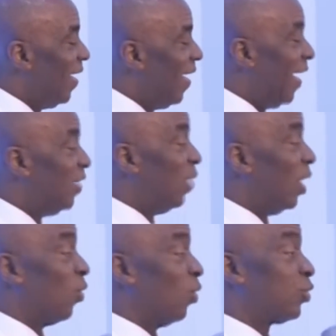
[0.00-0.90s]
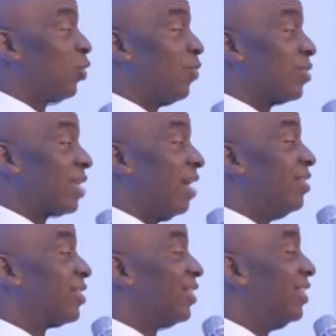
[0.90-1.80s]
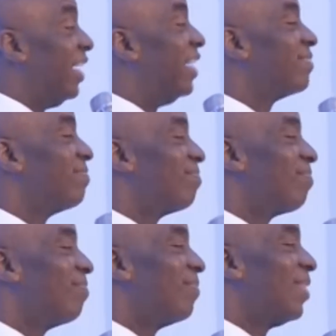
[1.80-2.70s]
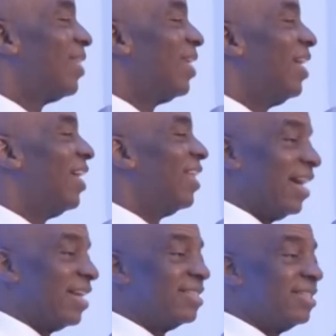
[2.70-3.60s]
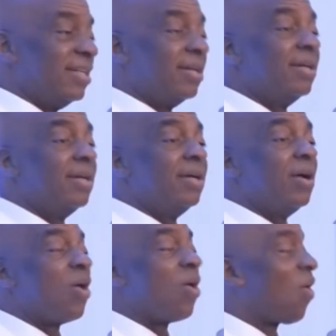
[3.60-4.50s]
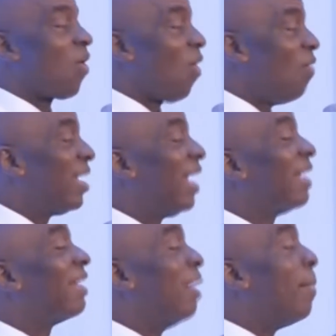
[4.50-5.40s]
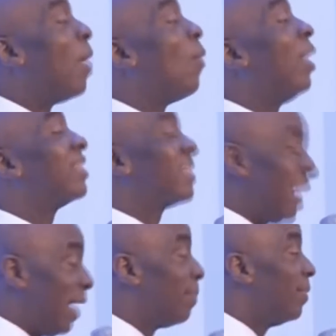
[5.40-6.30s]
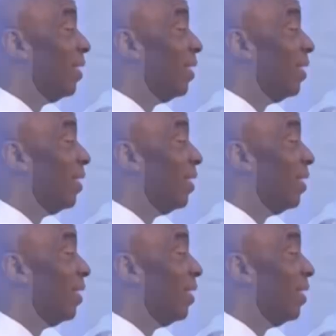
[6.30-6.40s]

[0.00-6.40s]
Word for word: and you are not sure of your salvation yet. That is the covenant number one step